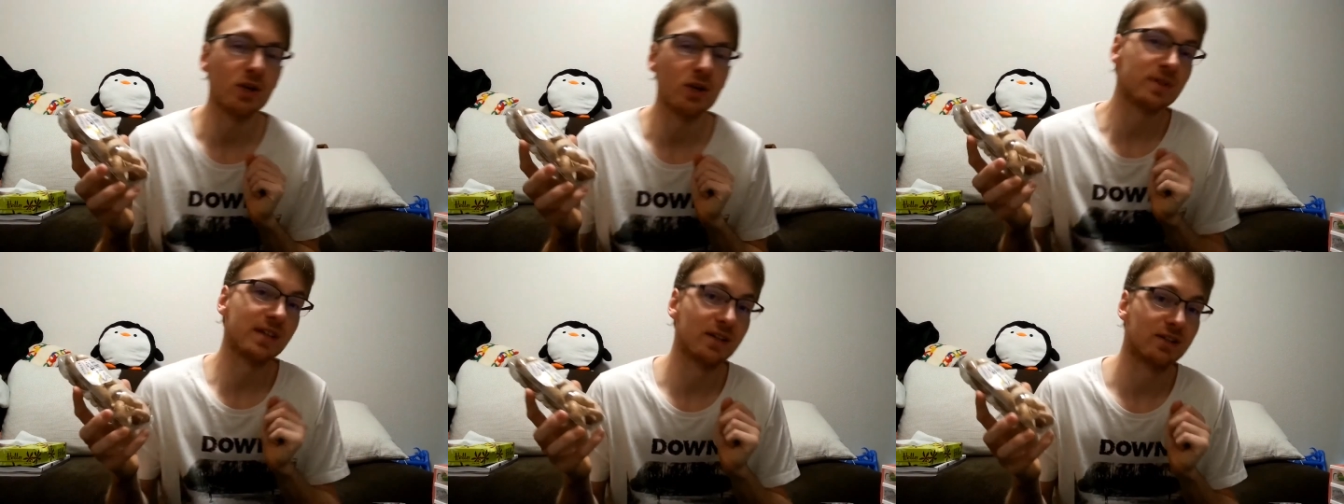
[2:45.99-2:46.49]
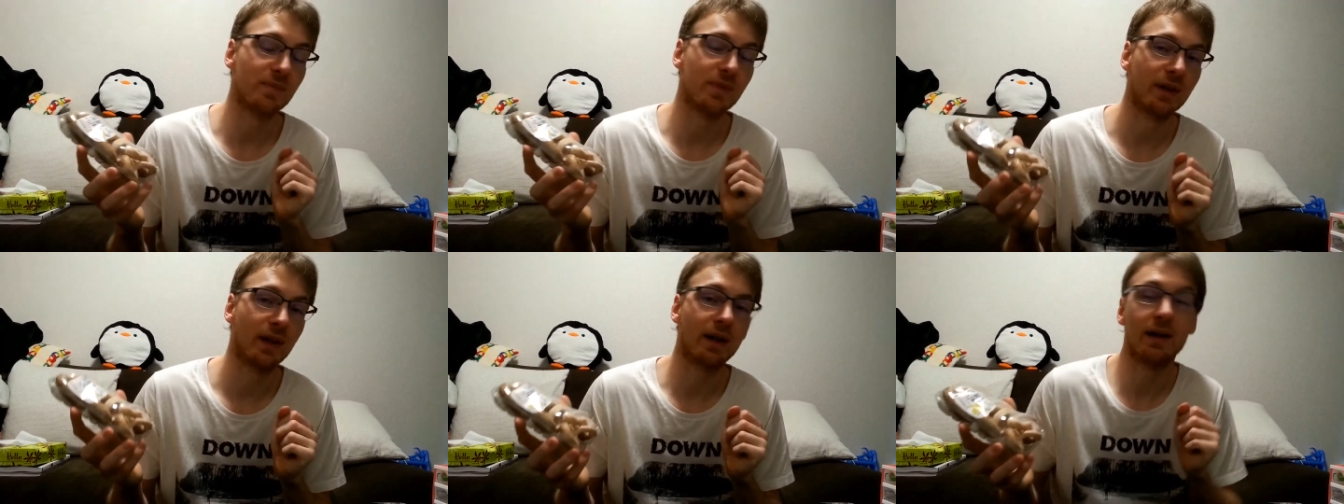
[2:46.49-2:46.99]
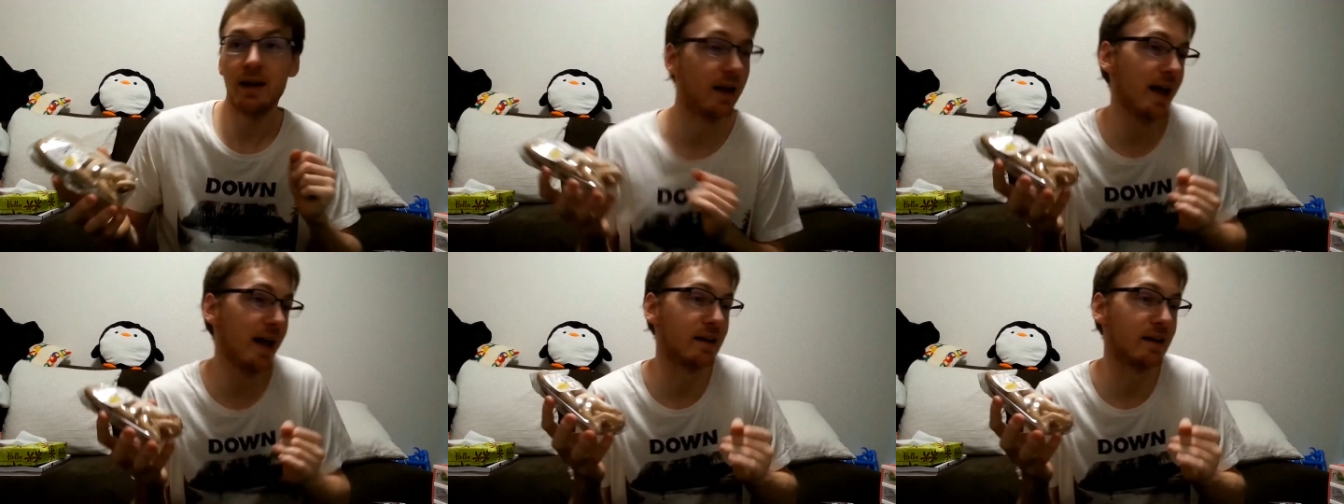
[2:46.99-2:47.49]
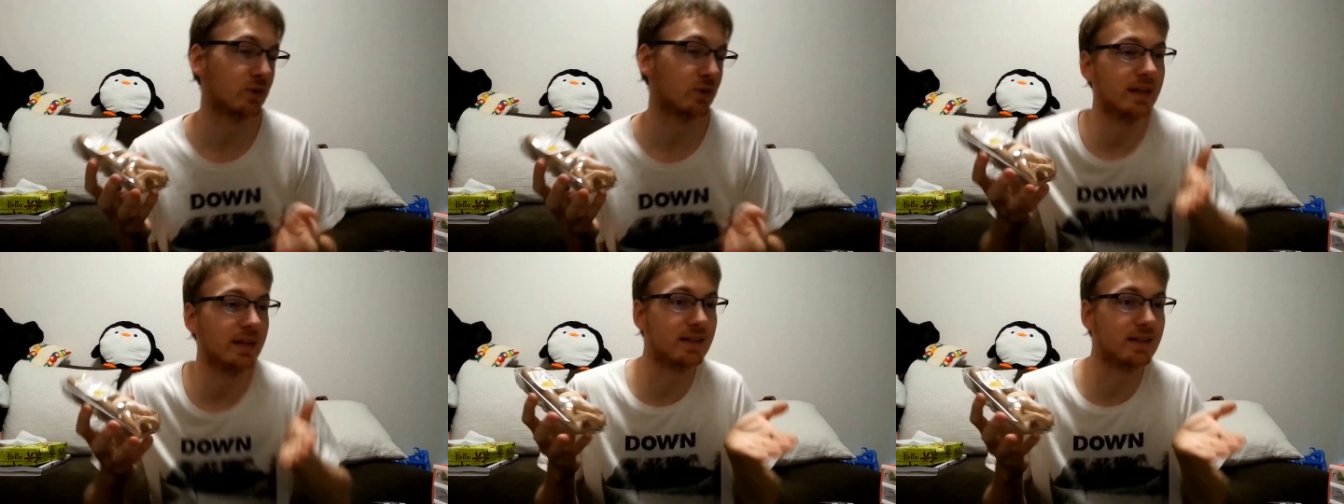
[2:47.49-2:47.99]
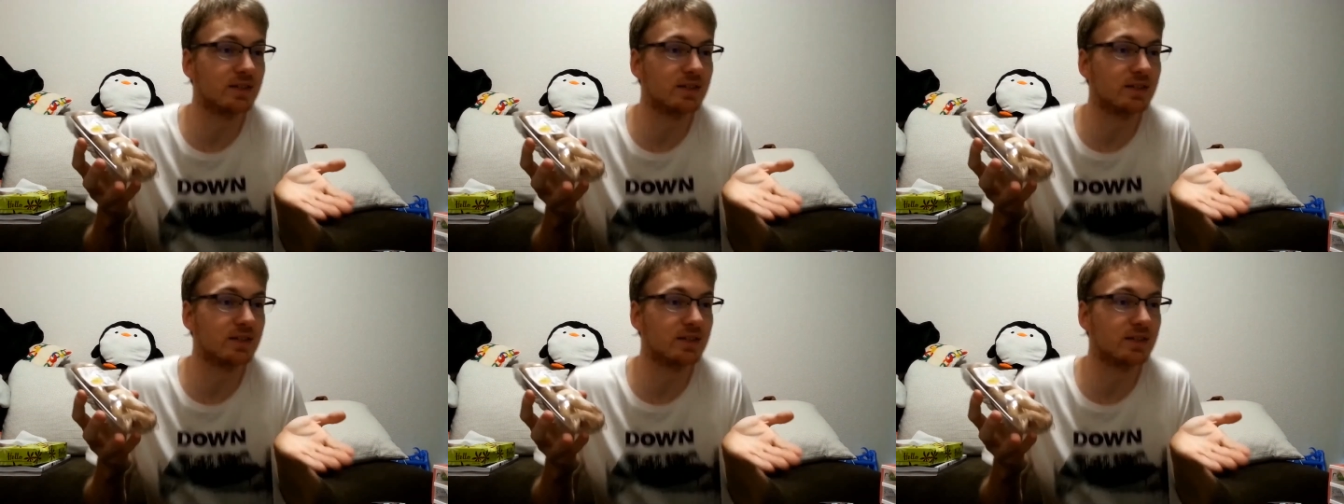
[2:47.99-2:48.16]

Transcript: You would say something like, hey, do you want to eat this